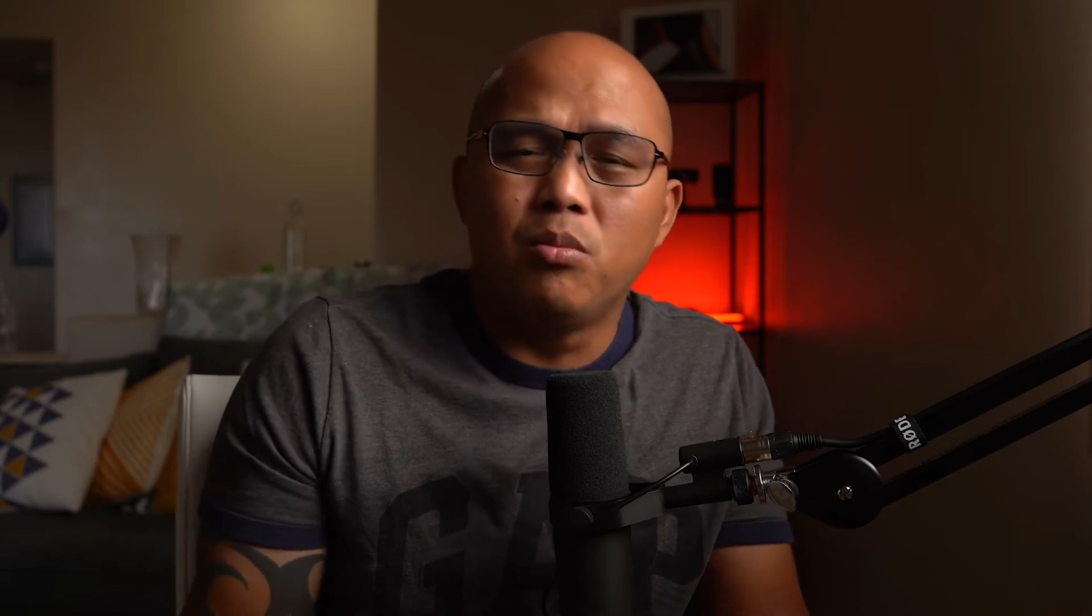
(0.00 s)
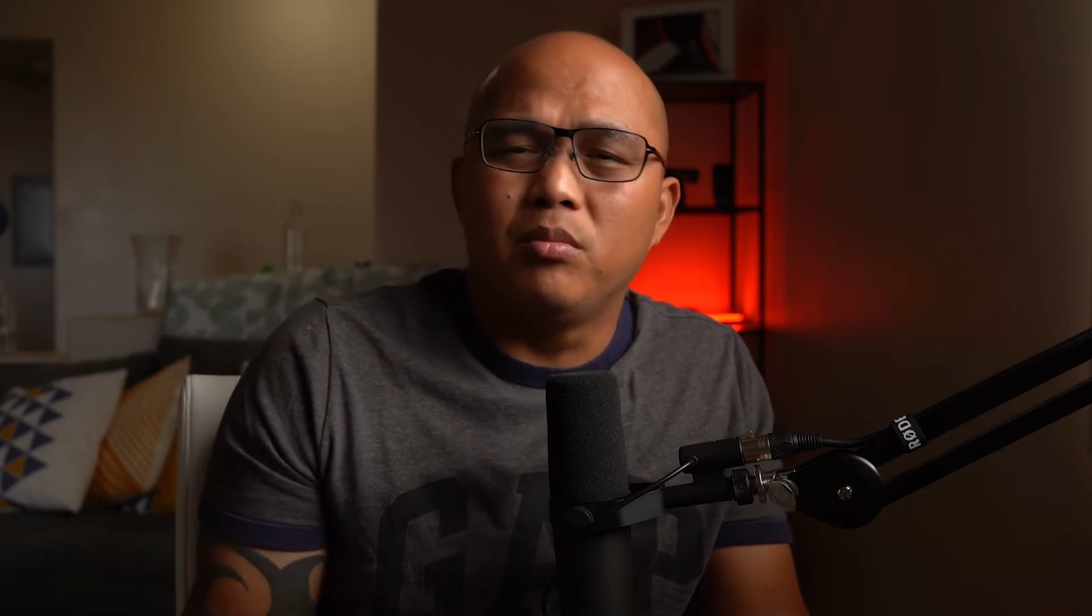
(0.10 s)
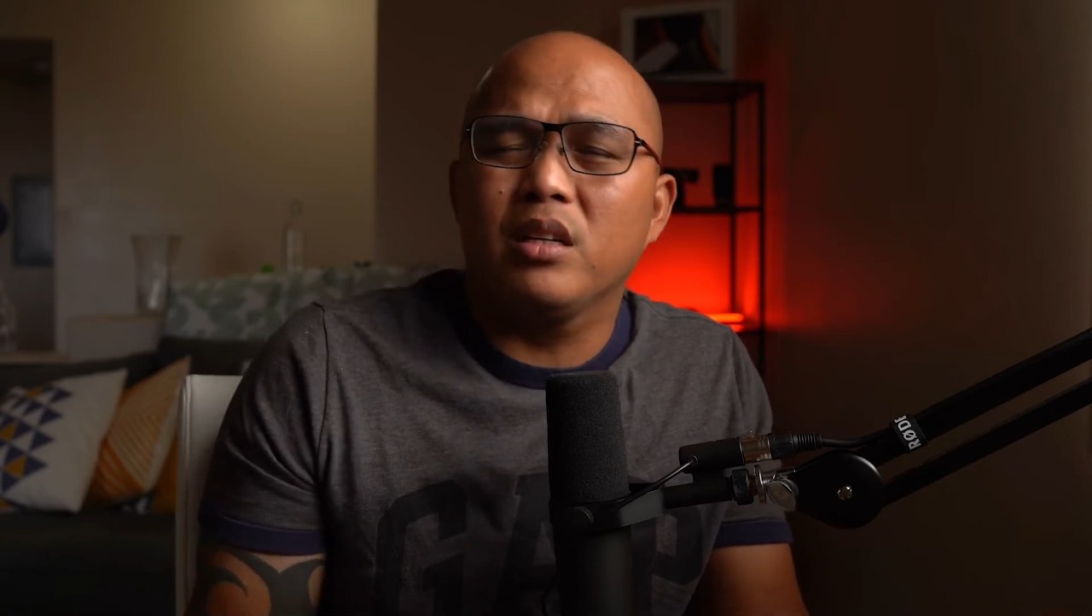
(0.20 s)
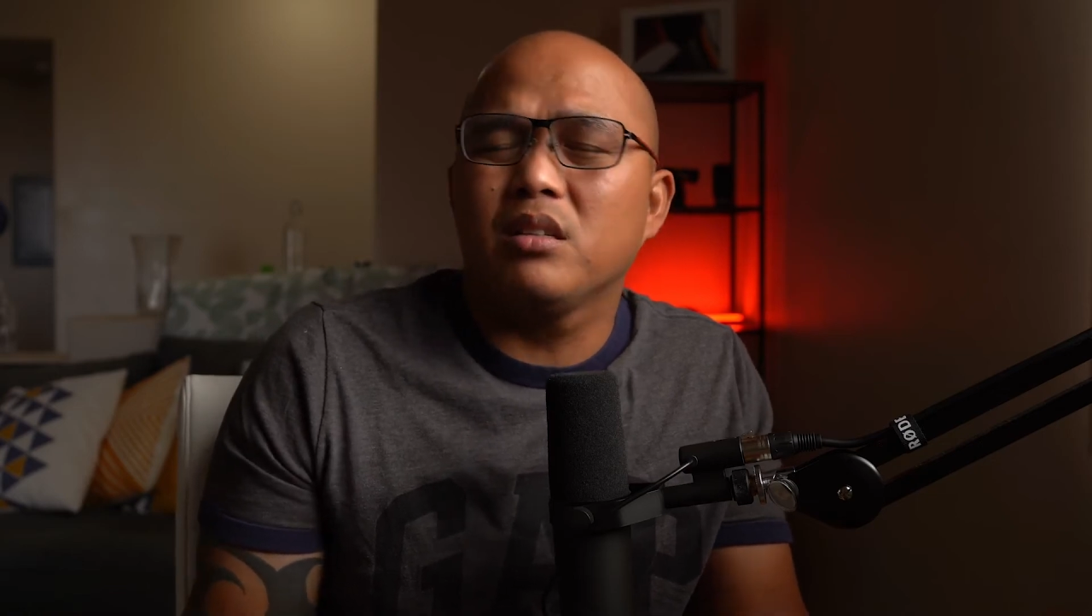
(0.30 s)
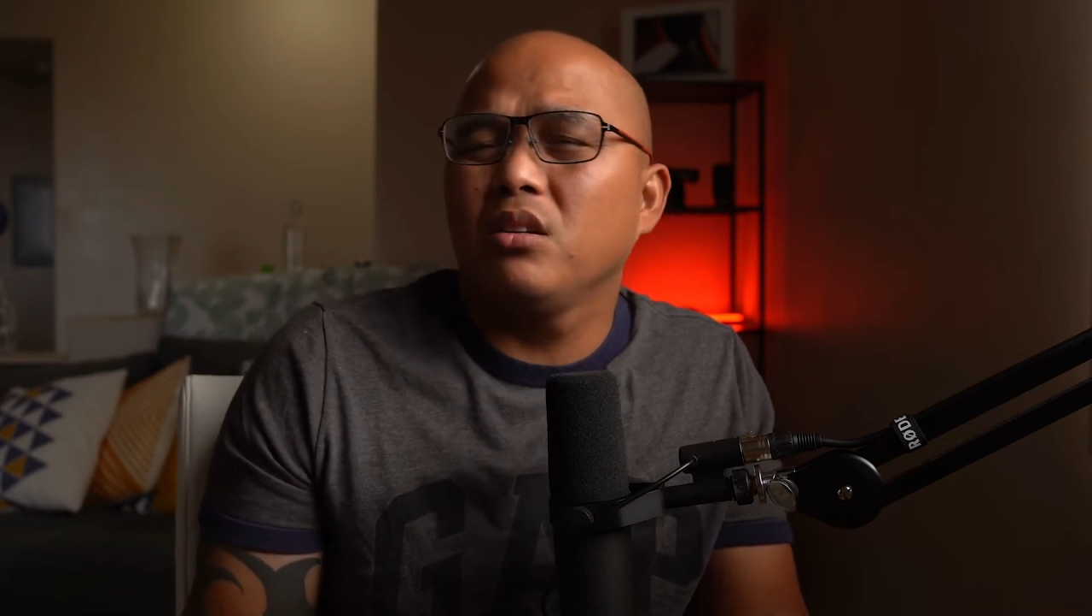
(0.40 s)

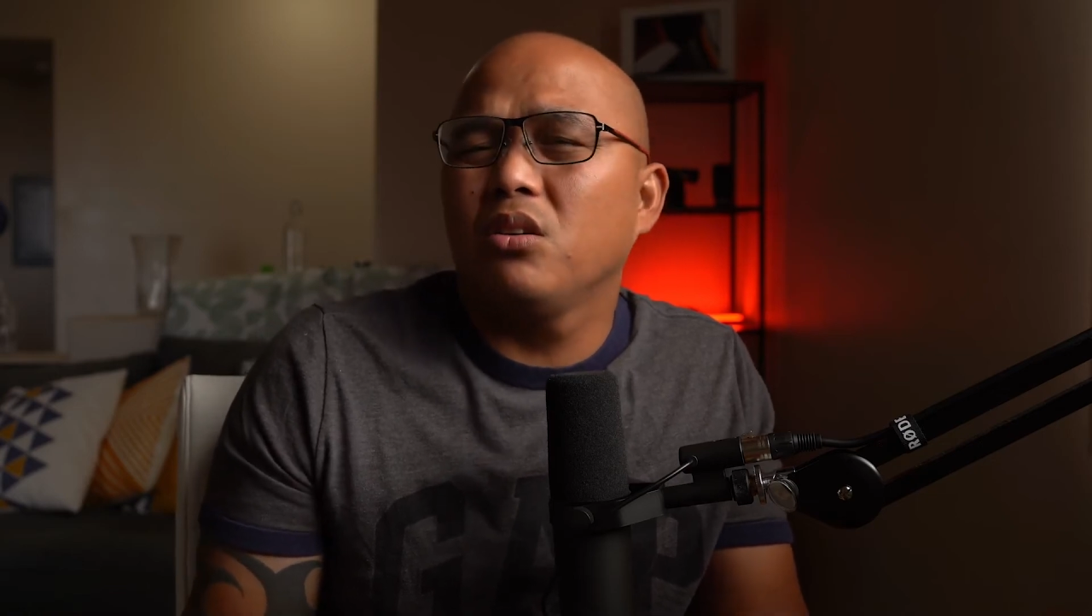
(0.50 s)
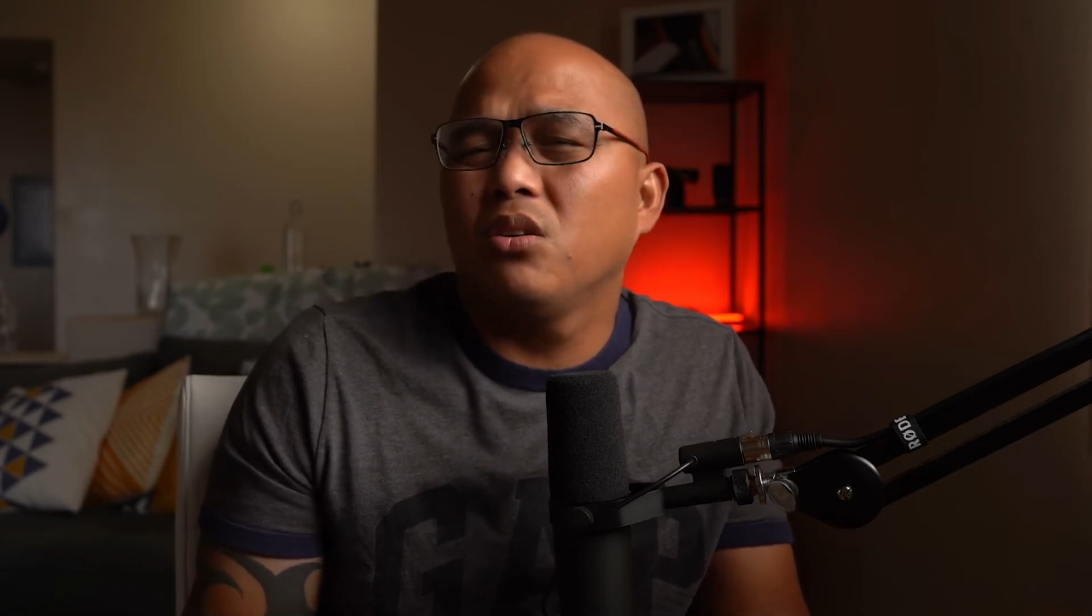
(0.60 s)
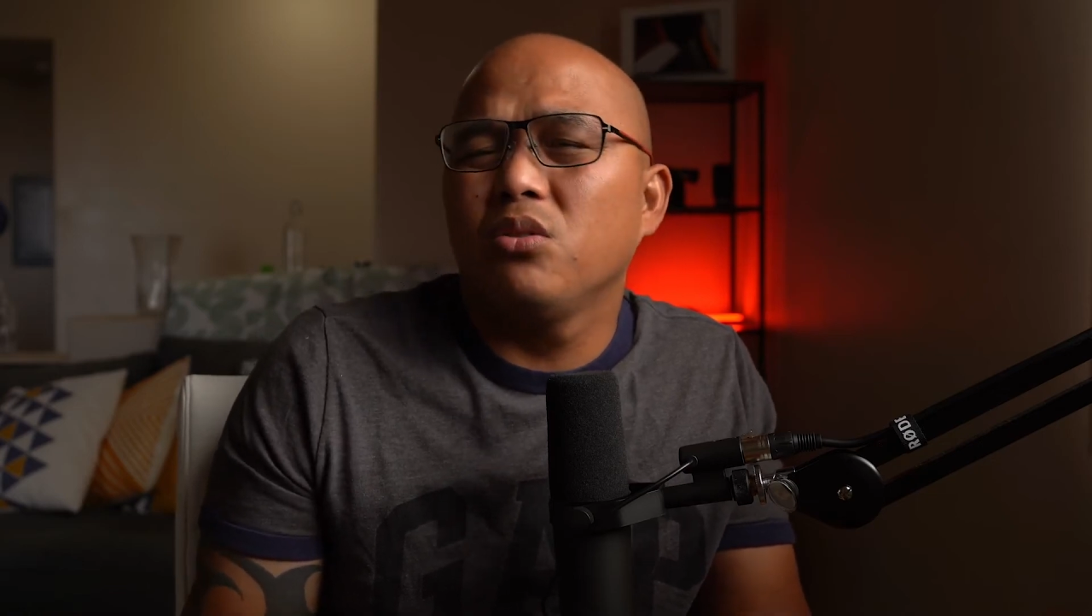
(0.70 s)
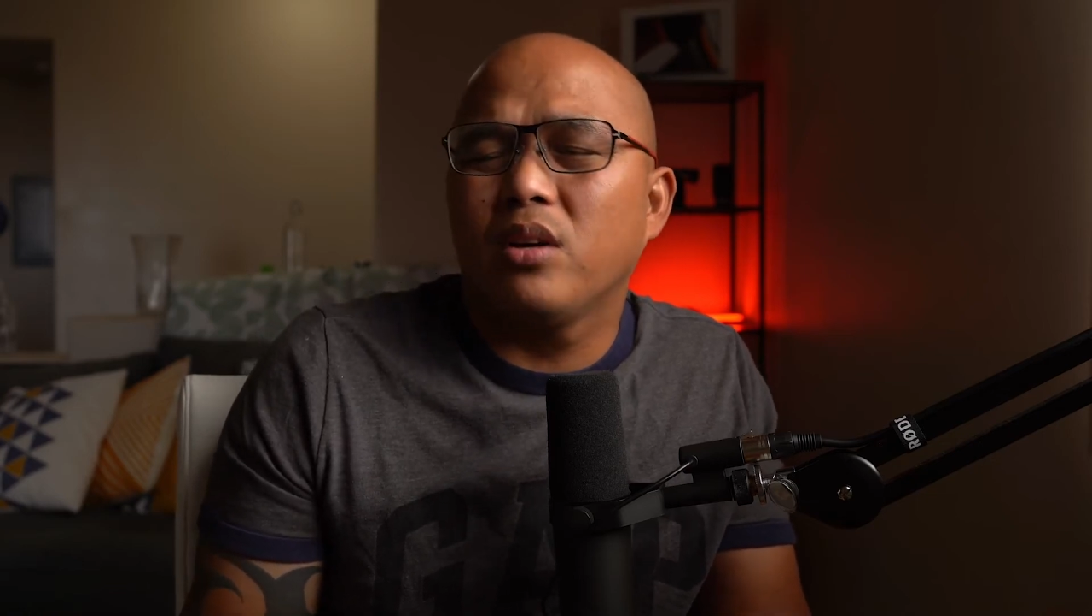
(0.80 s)
next thing you know, you